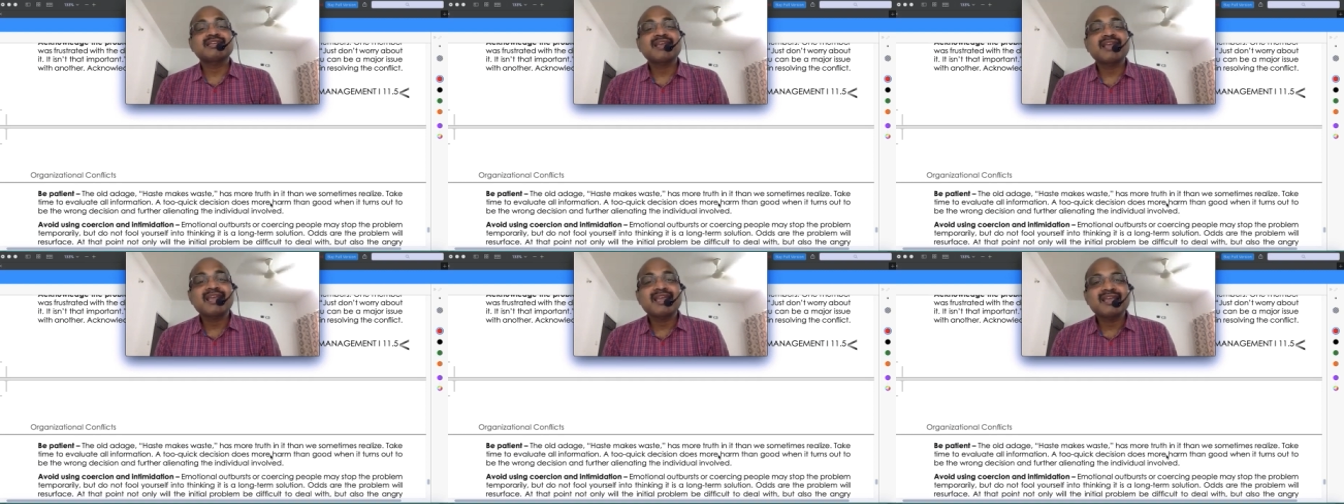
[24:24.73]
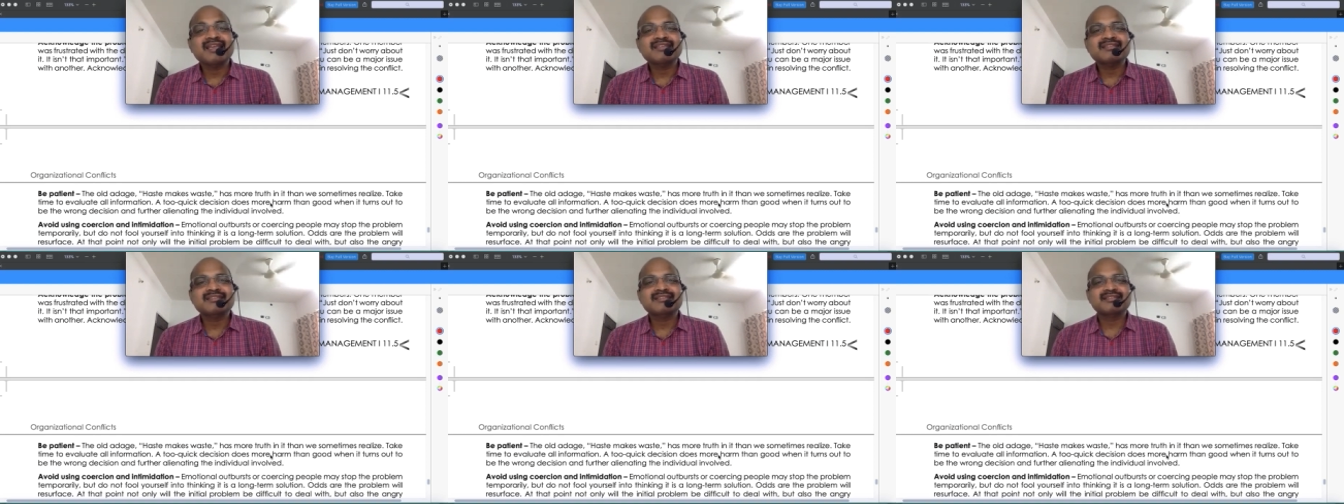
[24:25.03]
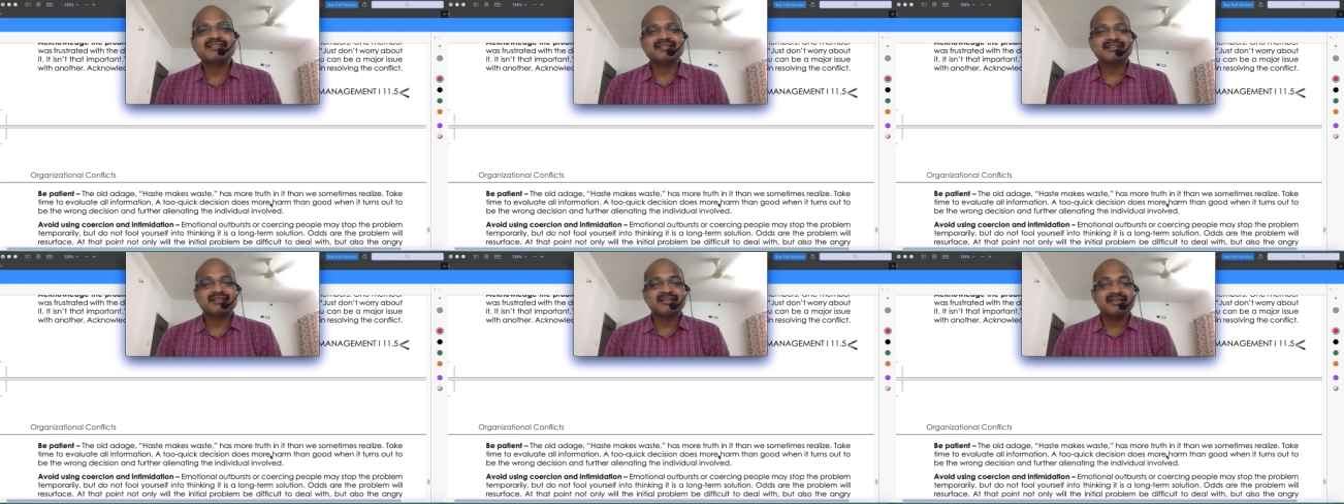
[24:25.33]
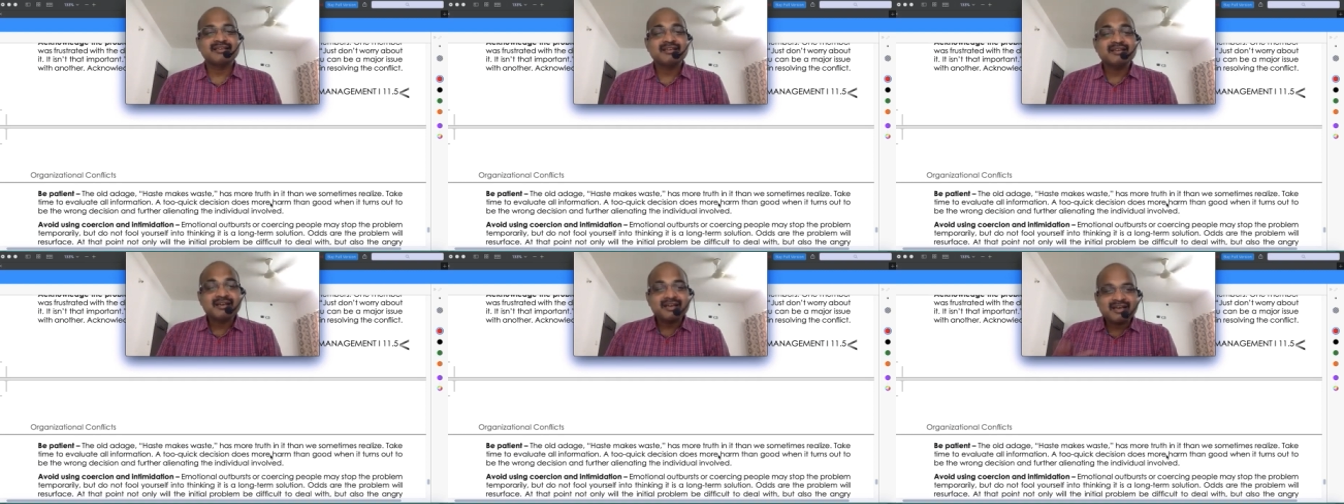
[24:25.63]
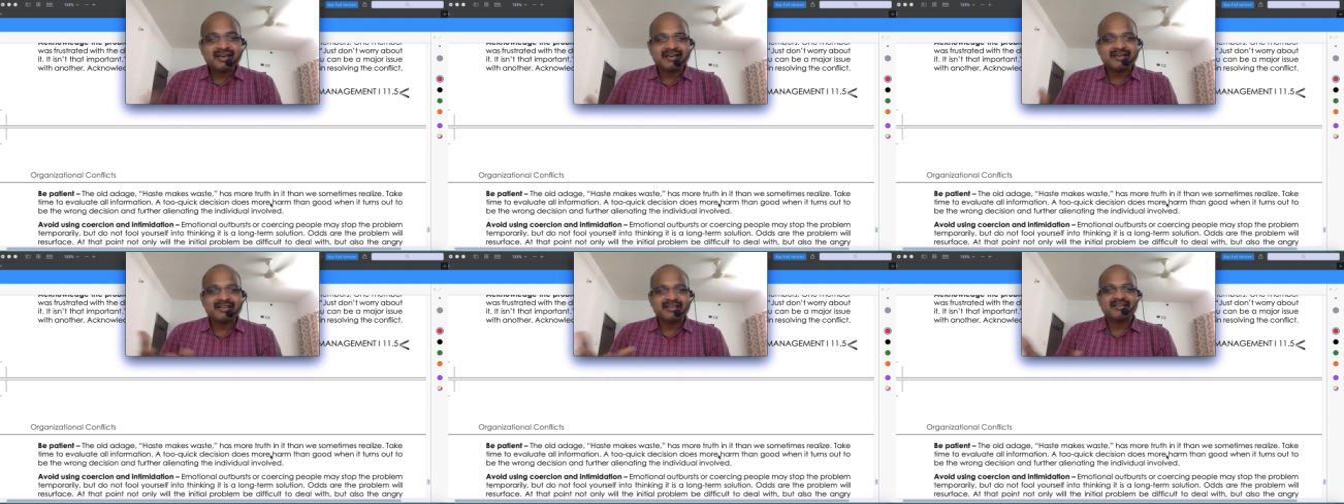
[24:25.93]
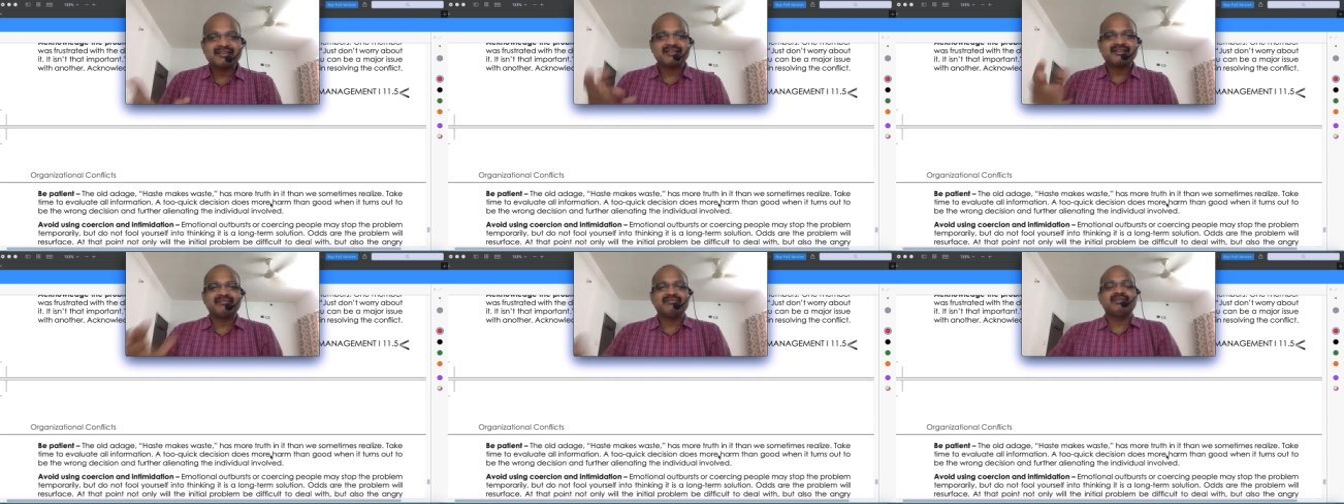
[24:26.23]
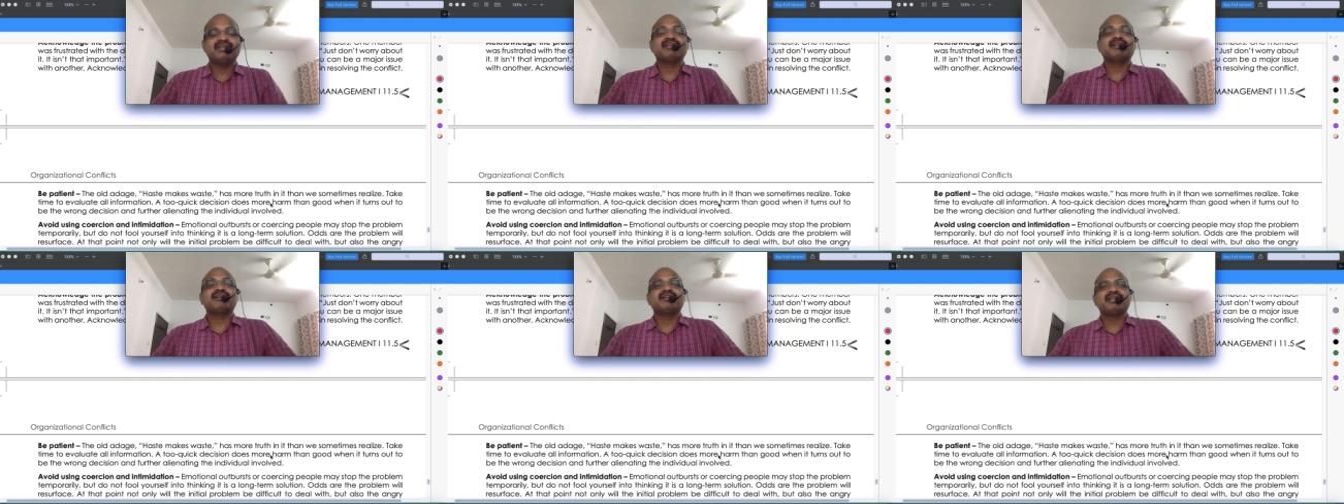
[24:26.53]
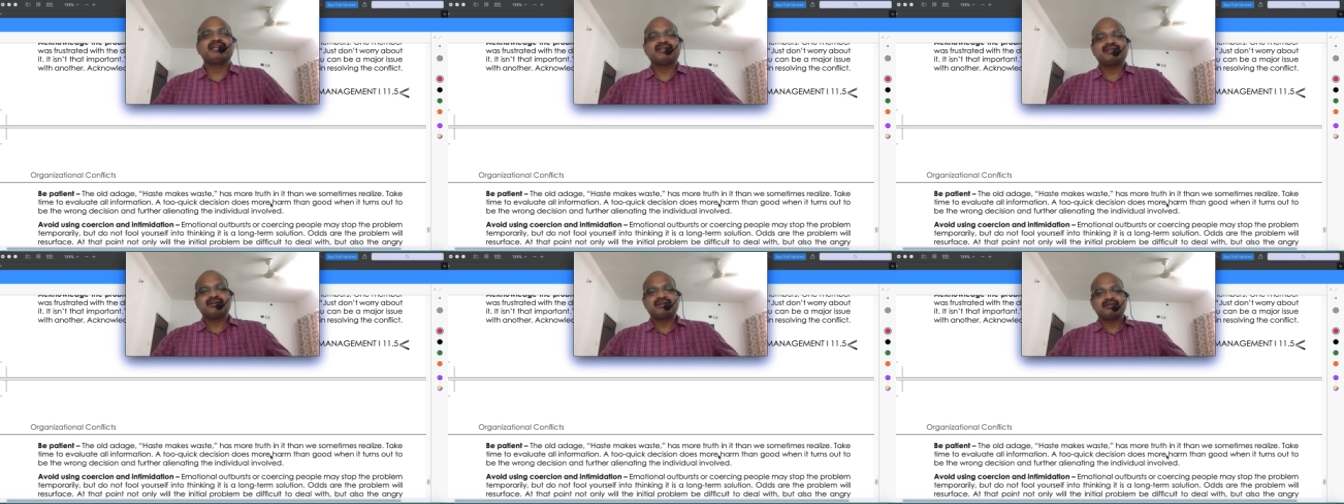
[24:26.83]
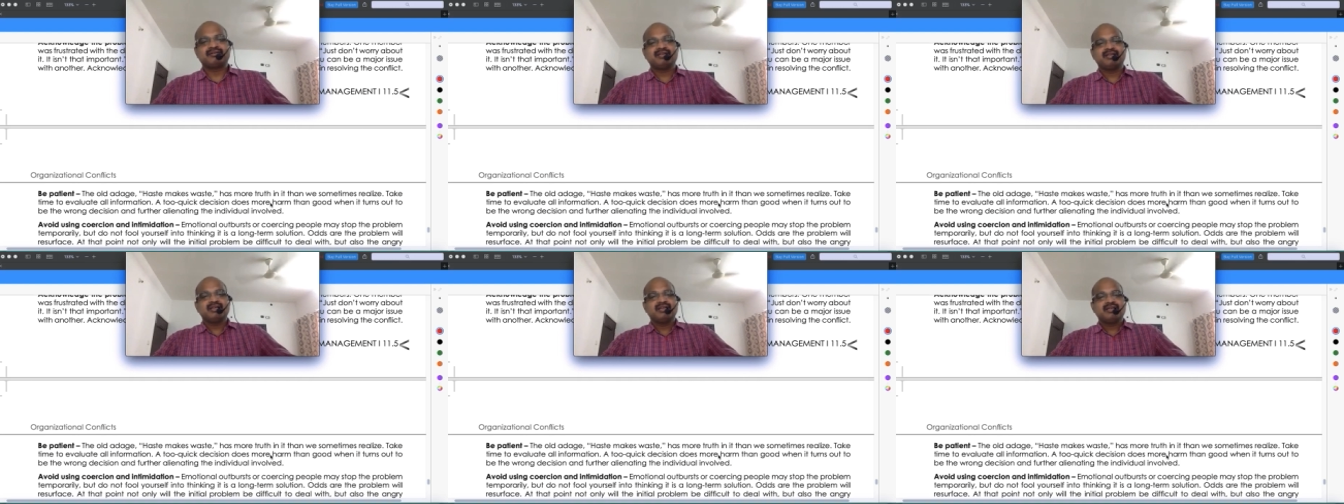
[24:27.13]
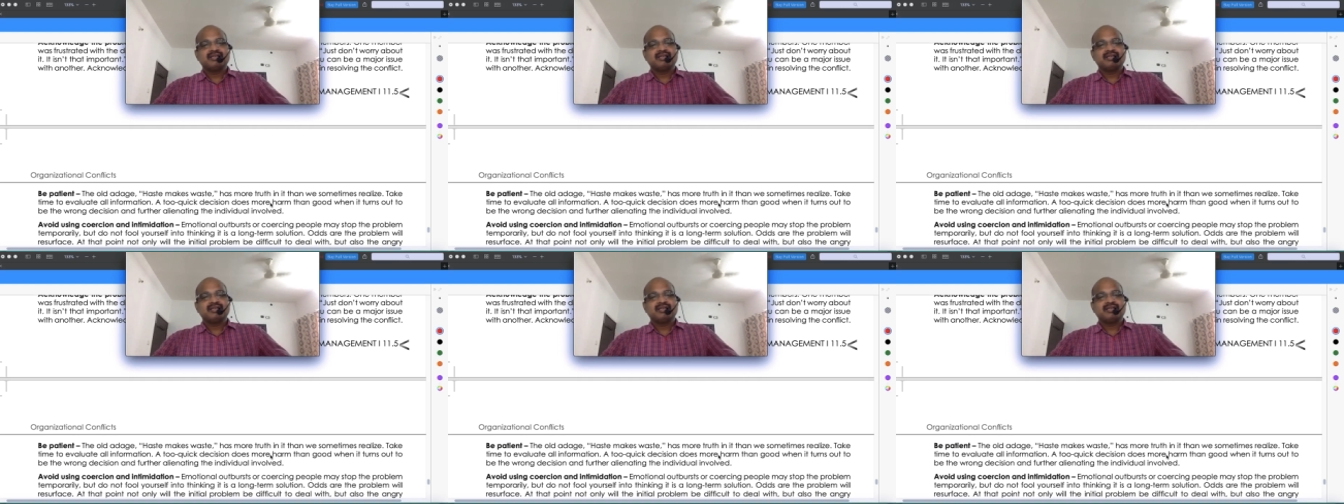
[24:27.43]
haste in a hurry will create a lot of